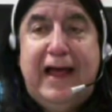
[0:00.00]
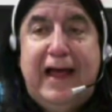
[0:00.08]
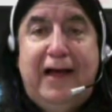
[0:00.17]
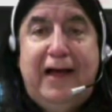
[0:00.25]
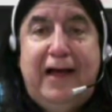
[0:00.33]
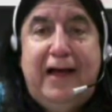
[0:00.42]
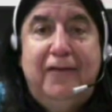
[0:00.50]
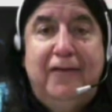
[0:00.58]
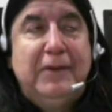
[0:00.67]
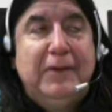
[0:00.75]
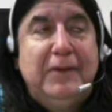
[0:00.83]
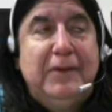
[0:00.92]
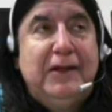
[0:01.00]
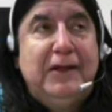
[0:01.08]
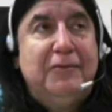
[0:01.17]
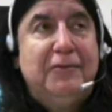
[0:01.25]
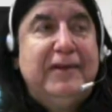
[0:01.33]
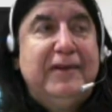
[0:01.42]
then we'll return
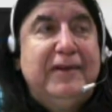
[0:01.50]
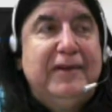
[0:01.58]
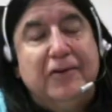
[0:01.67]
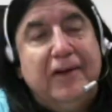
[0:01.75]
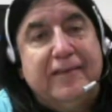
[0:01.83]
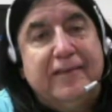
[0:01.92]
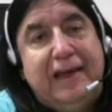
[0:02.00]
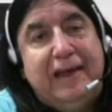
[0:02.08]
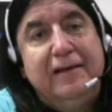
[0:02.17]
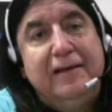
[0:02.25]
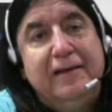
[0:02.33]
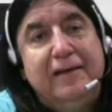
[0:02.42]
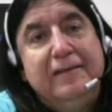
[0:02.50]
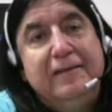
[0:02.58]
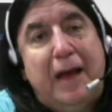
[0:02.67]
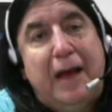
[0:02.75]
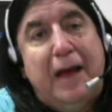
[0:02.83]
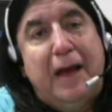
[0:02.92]
to look at some of the
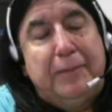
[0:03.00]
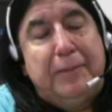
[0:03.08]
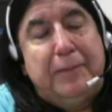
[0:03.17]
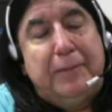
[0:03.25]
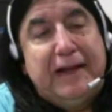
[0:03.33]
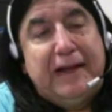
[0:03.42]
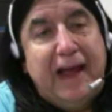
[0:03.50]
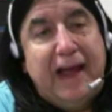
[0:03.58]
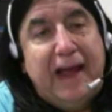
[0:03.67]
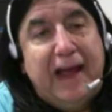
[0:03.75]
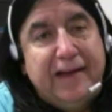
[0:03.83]
applications